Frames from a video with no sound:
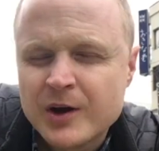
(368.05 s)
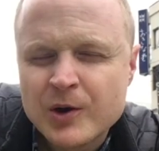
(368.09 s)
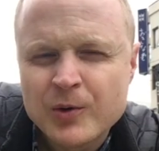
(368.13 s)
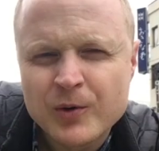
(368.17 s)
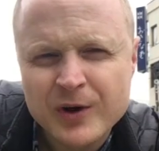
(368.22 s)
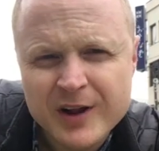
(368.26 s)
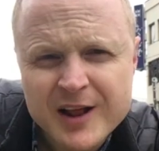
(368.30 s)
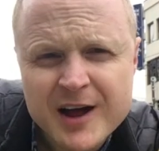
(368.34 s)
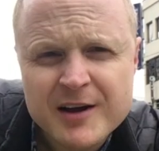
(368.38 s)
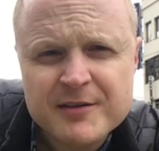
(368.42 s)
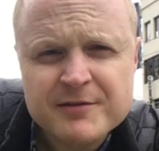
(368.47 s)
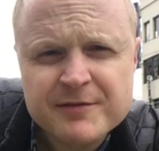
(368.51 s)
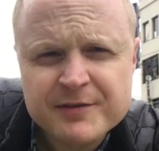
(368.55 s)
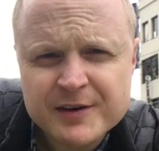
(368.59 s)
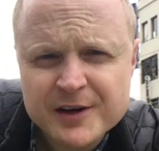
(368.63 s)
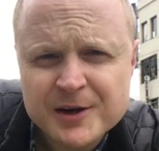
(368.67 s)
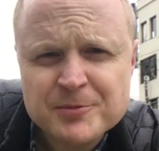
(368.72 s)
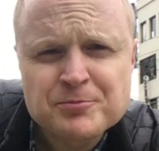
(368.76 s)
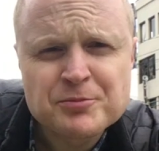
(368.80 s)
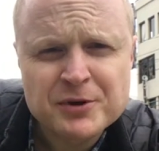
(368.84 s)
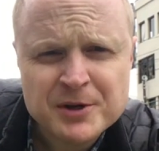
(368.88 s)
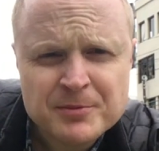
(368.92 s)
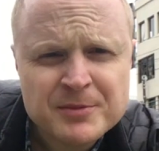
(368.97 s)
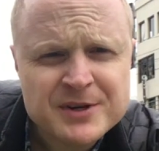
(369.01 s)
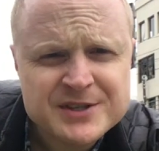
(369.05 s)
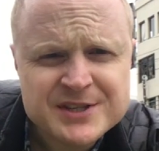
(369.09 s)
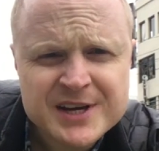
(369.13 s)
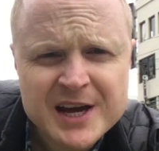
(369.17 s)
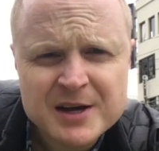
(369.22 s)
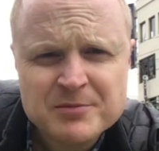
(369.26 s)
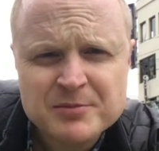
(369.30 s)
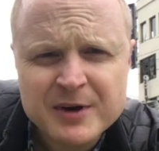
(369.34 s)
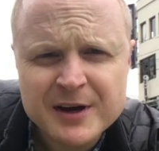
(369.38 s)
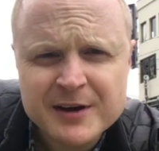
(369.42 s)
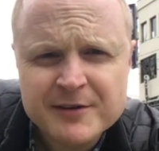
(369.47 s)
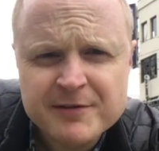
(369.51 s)
Well, I've pretty much
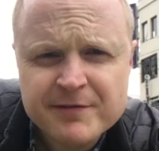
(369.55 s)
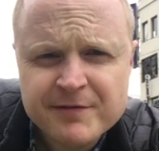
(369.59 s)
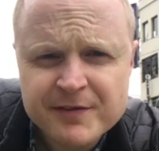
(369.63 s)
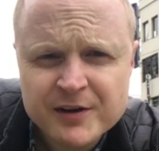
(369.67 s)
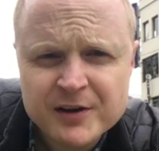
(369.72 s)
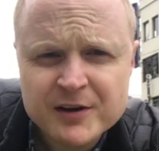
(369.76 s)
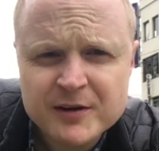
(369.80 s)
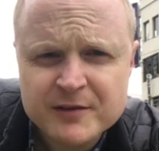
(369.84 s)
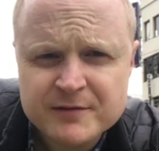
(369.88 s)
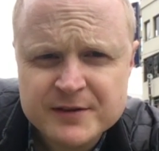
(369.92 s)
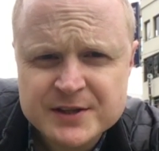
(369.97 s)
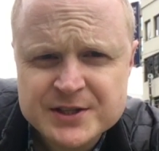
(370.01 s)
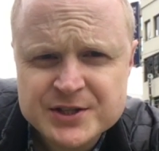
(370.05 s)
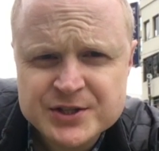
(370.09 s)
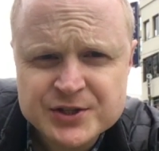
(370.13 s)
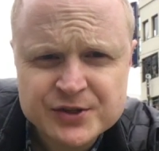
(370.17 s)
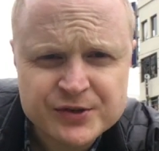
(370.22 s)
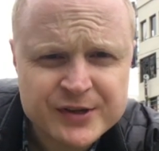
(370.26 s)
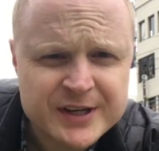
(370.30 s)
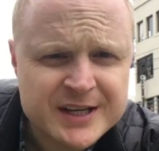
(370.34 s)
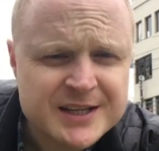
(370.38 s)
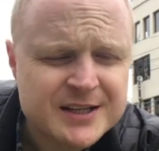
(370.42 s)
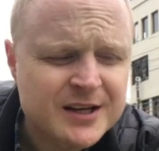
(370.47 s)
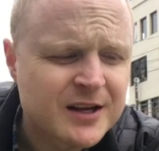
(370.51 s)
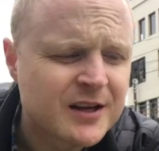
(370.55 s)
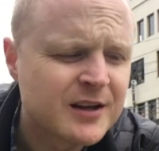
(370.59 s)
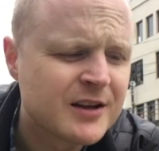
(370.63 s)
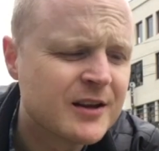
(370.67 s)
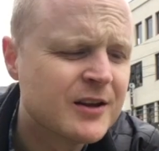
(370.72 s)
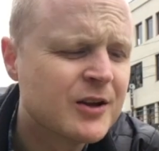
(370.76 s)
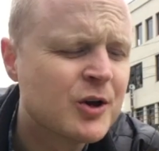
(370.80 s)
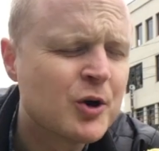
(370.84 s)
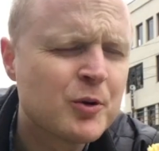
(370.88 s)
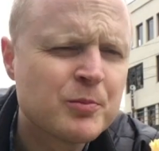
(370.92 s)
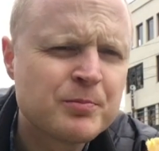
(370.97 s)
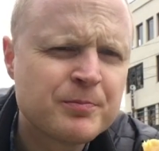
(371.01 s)
had my fill of the street,
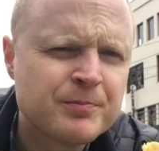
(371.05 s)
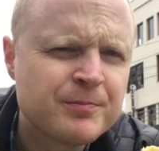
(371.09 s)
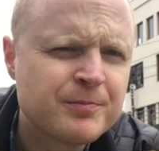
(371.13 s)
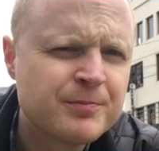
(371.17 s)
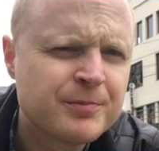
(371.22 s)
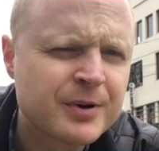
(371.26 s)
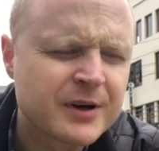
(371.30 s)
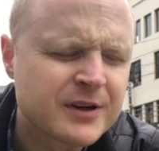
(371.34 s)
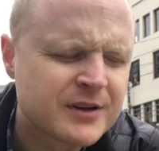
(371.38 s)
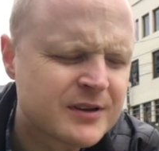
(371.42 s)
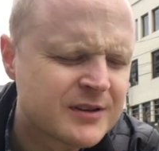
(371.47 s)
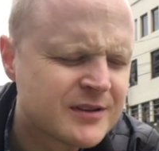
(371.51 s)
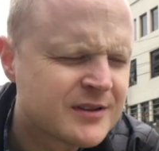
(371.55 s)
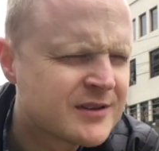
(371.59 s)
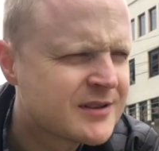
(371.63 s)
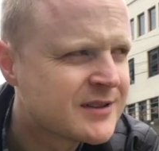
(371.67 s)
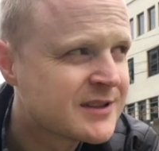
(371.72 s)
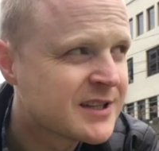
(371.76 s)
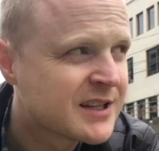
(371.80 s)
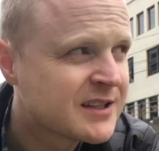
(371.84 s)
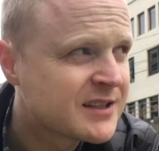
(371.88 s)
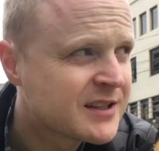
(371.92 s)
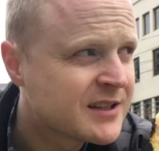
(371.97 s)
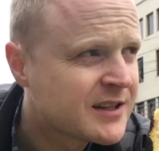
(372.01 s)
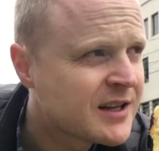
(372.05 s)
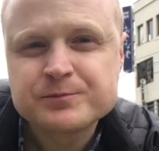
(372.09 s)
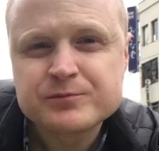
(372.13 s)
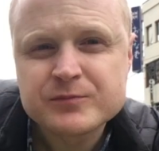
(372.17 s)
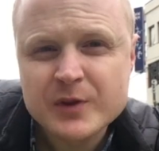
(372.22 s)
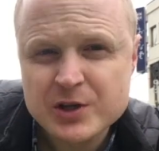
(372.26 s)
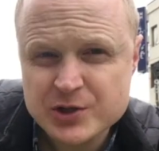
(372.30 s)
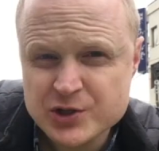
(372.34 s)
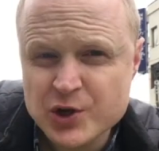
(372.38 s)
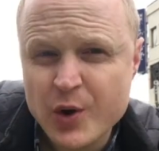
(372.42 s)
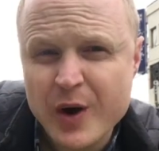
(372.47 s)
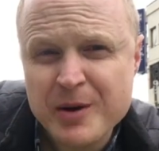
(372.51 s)
no pun intended,
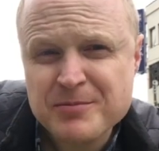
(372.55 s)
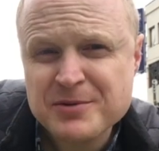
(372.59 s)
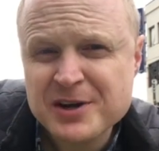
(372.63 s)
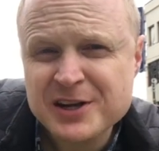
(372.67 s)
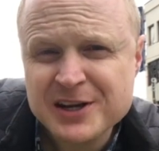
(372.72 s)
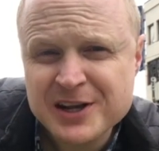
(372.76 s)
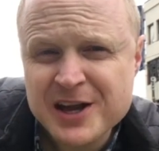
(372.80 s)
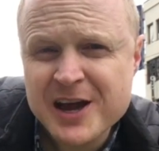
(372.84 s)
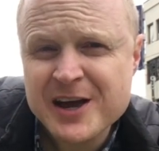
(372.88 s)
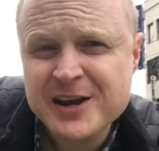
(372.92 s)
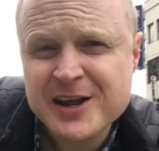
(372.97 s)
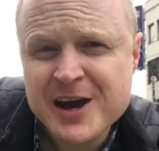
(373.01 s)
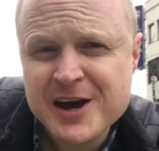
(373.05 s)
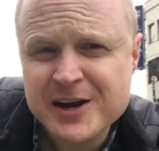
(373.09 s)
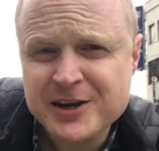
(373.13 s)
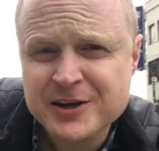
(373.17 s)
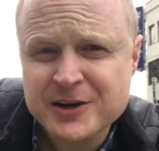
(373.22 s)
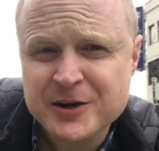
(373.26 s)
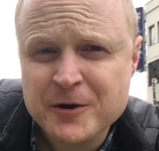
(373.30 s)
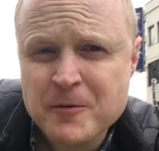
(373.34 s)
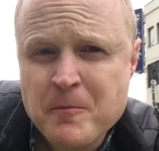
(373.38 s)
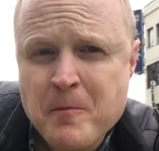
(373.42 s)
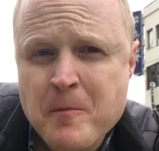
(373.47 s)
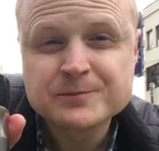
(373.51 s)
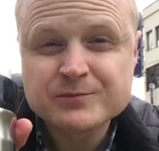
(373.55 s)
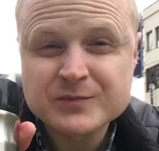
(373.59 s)
so I'm gonna head out of here.